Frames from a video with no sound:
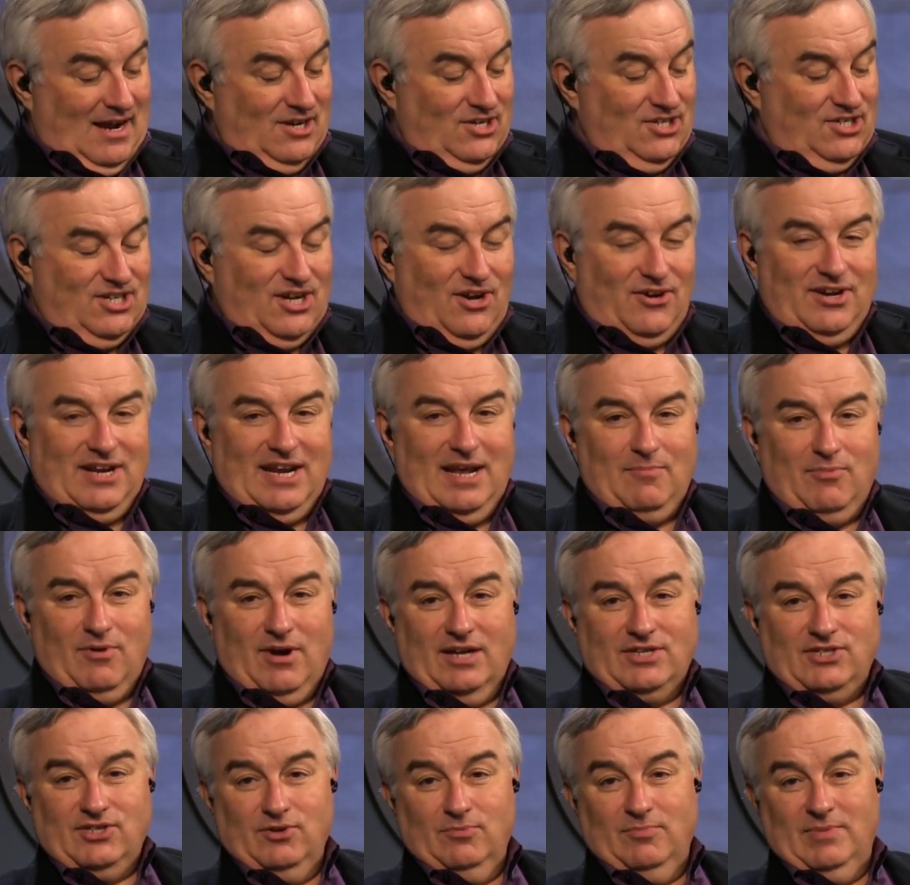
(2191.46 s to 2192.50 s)
Our show today
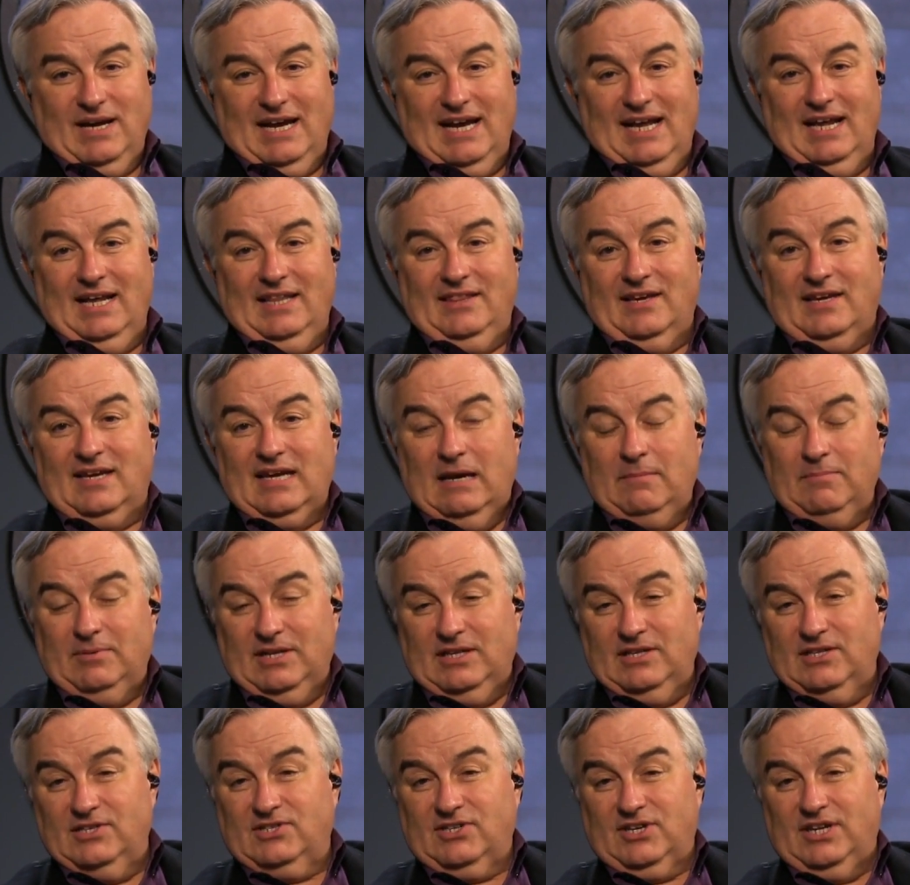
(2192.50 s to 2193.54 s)
brought to you by the
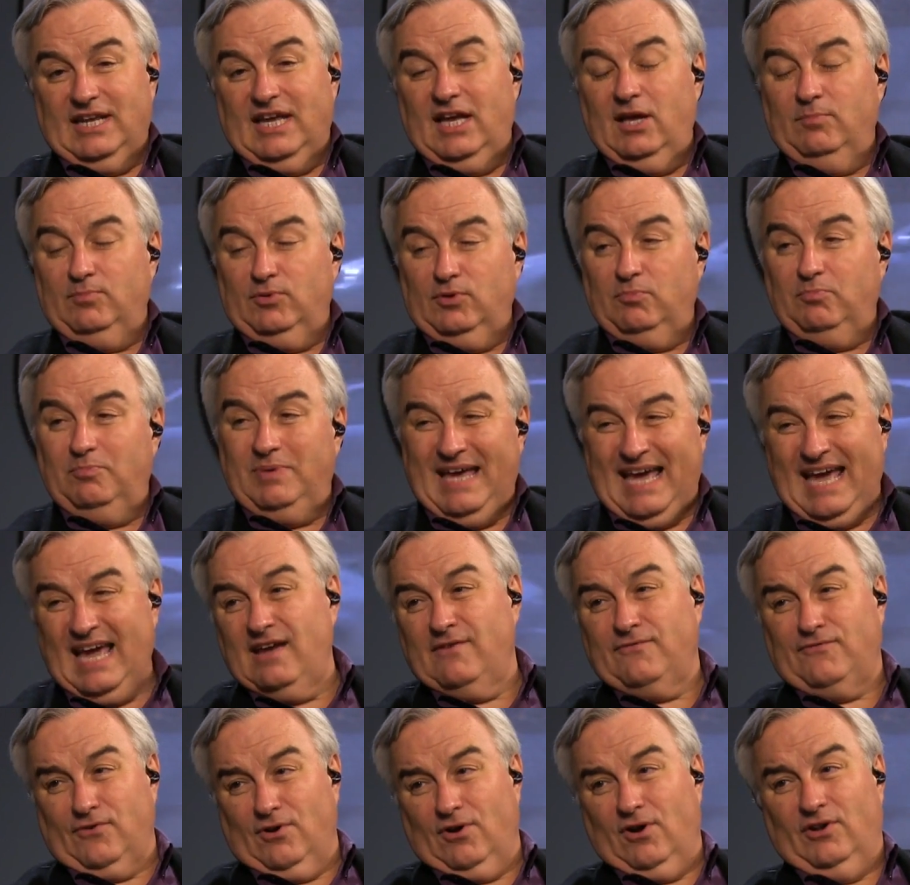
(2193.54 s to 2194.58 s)
company that's going to help you
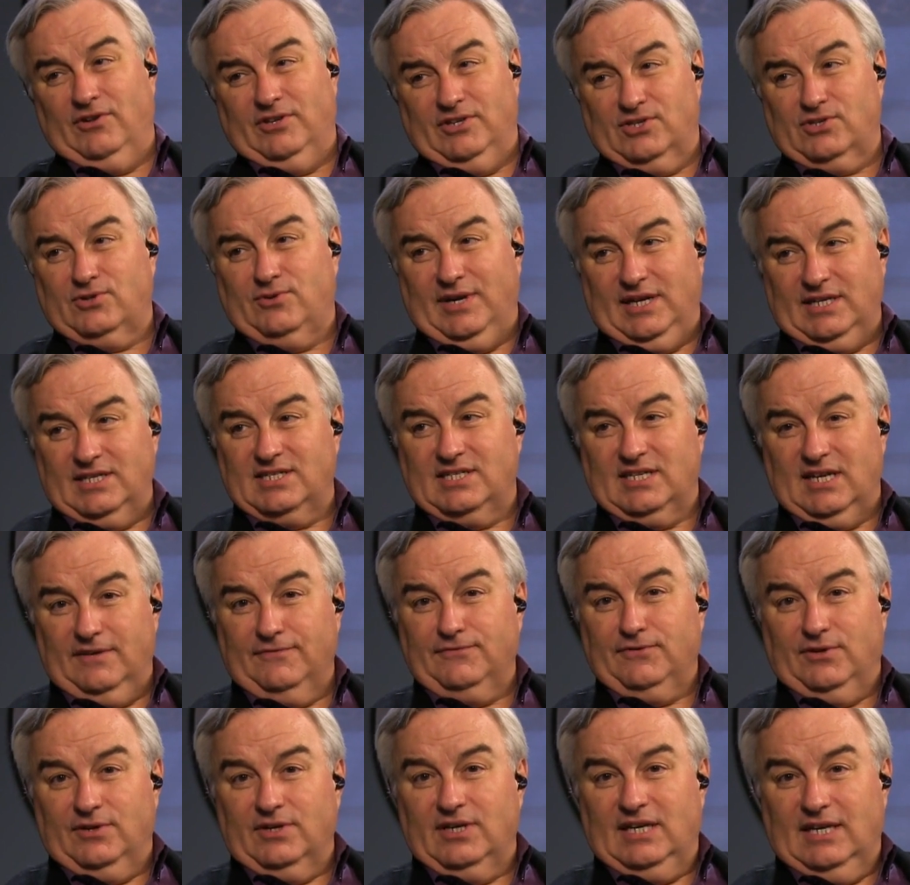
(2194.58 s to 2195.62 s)
pay for all this great
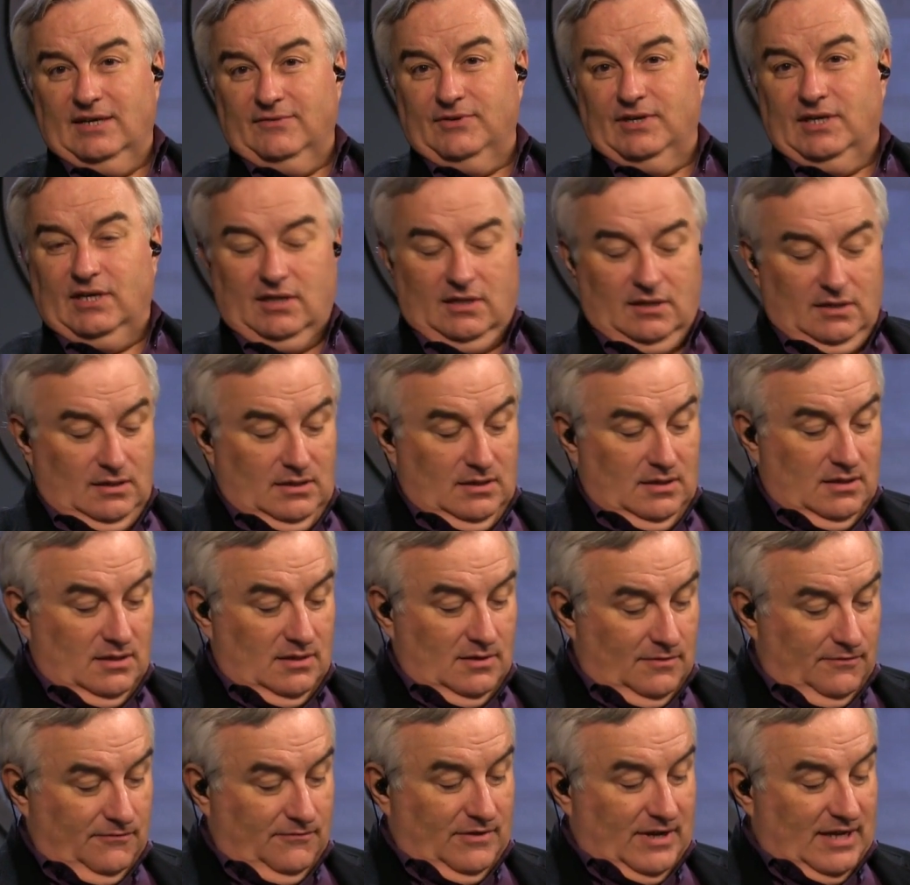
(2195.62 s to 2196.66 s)
stuff you're giving
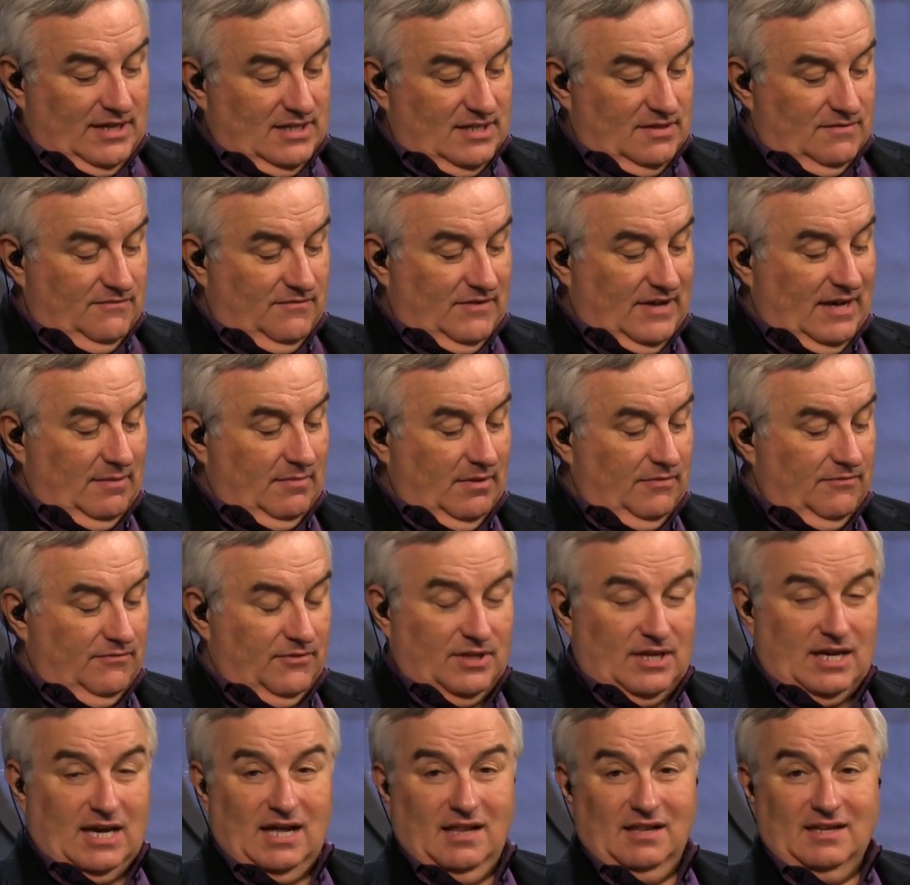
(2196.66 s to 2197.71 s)
your friends and family
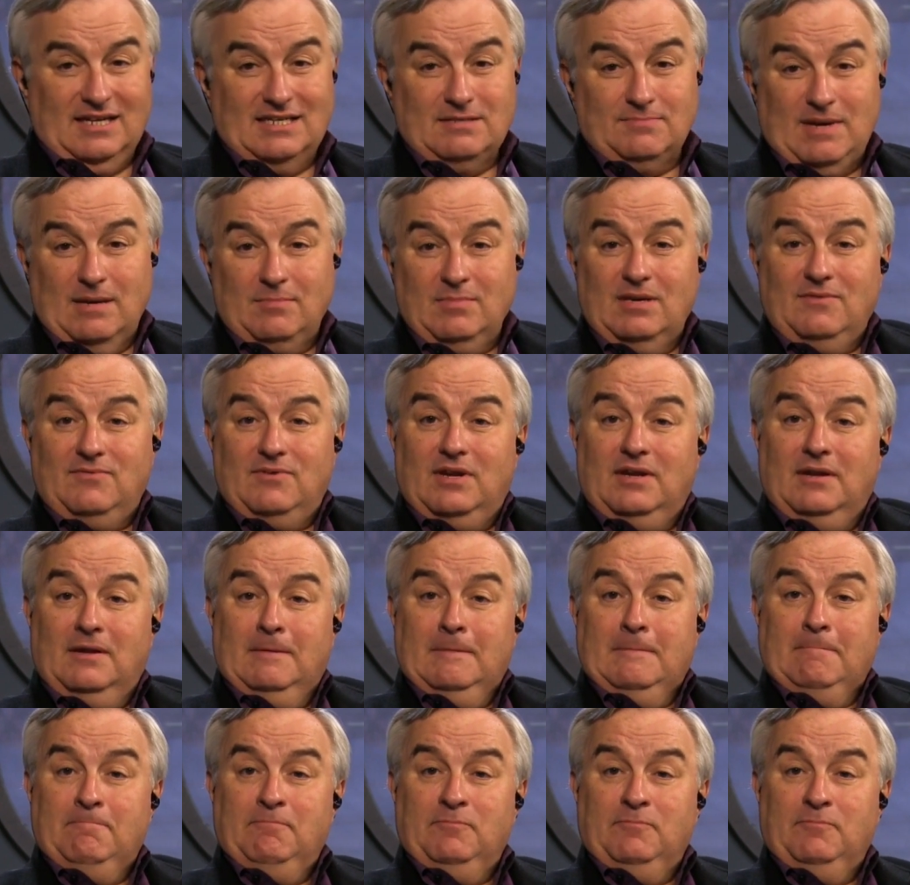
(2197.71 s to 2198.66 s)
for the holidays, maybe even